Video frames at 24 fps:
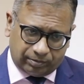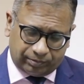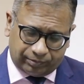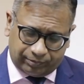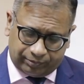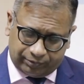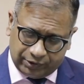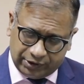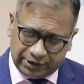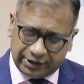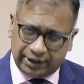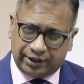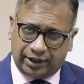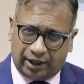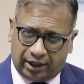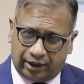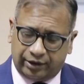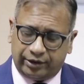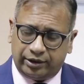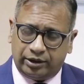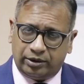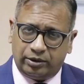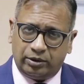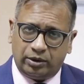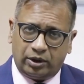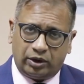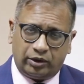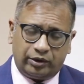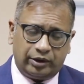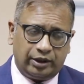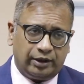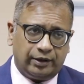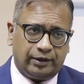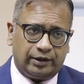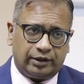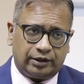scenario
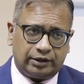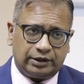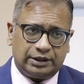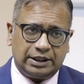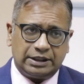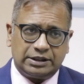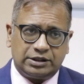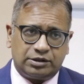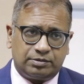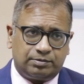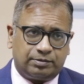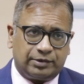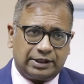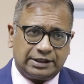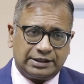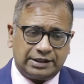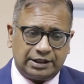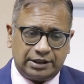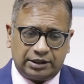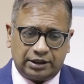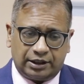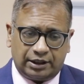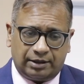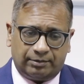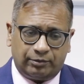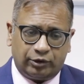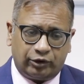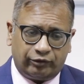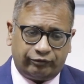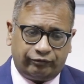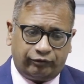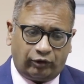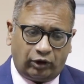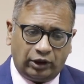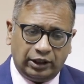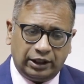or this present number
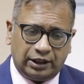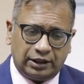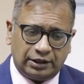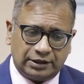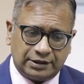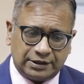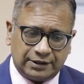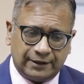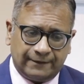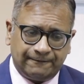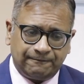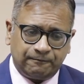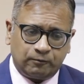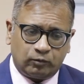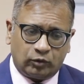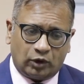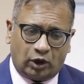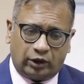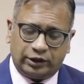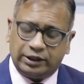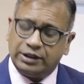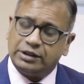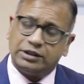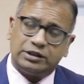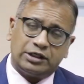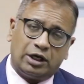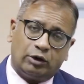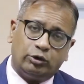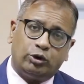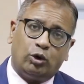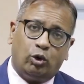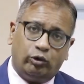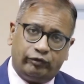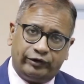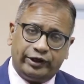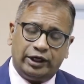of follicles, or this is how
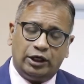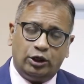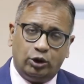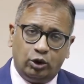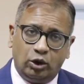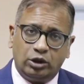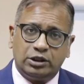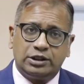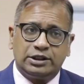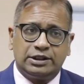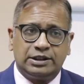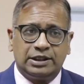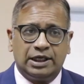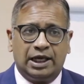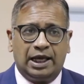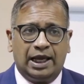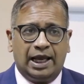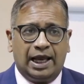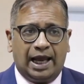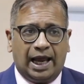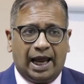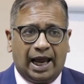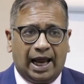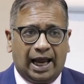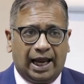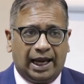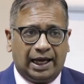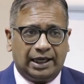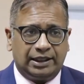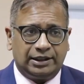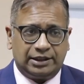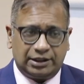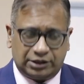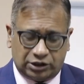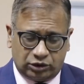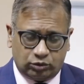the ovary looks,
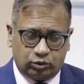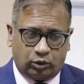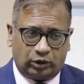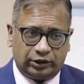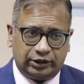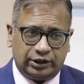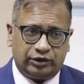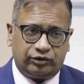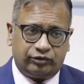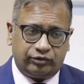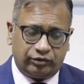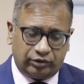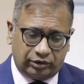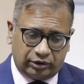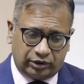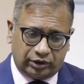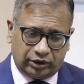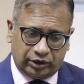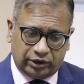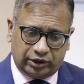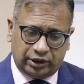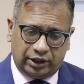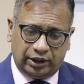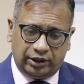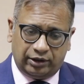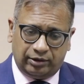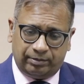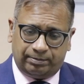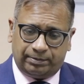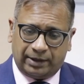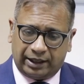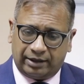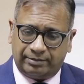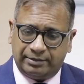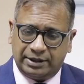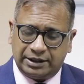and this is what the, the
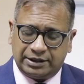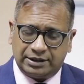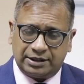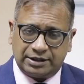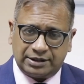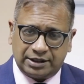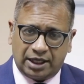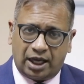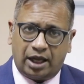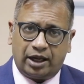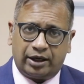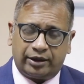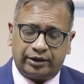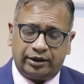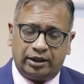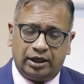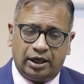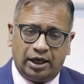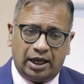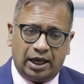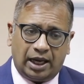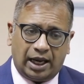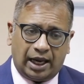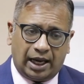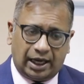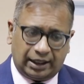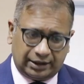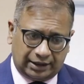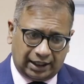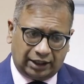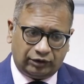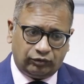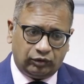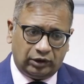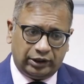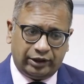parameters are. And
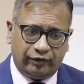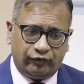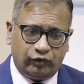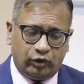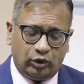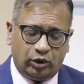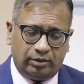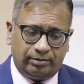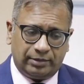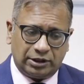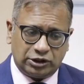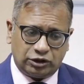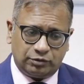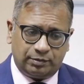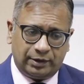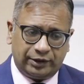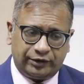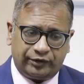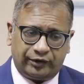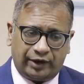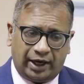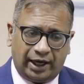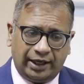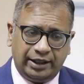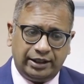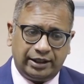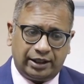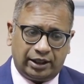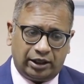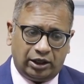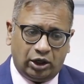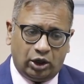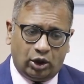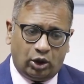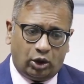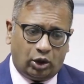that will give you a much better
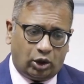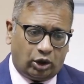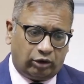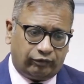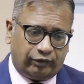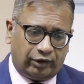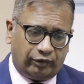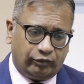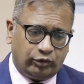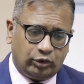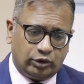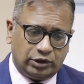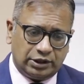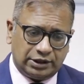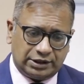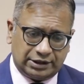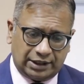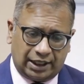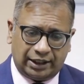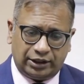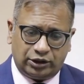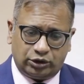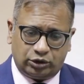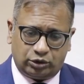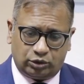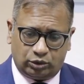idea of how you decide